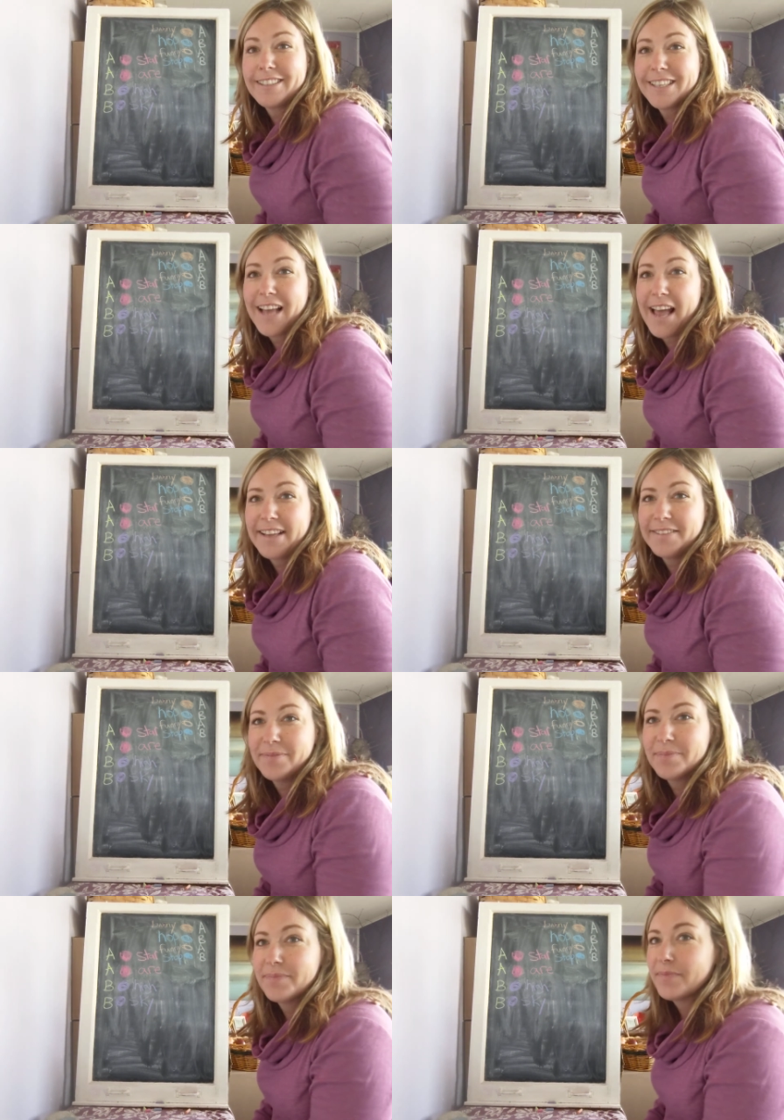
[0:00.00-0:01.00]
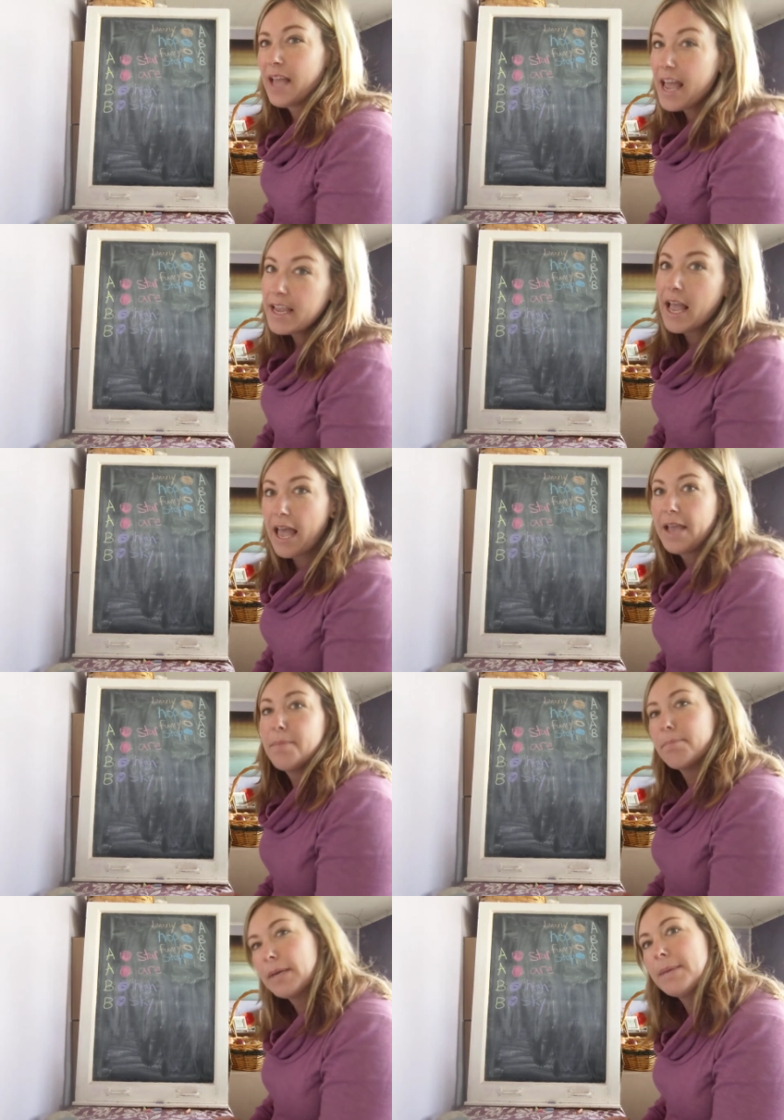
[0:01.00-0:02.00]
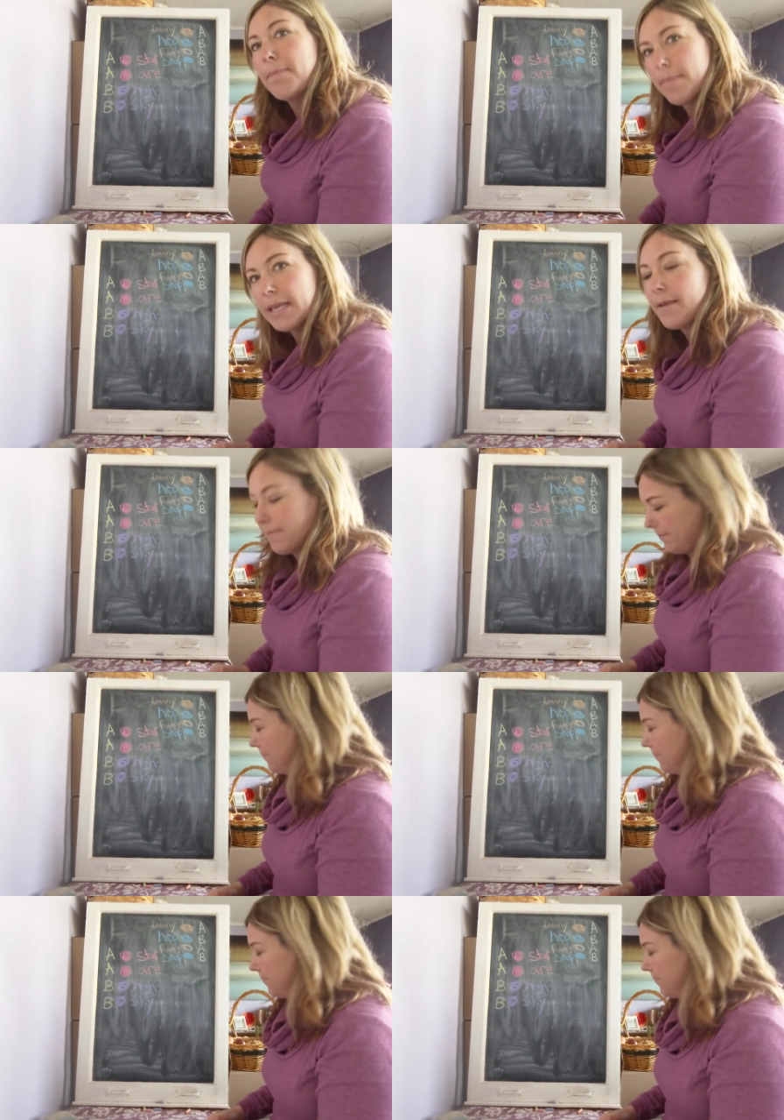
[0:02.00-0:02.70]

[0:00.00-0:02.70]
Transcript: today. A, B, B.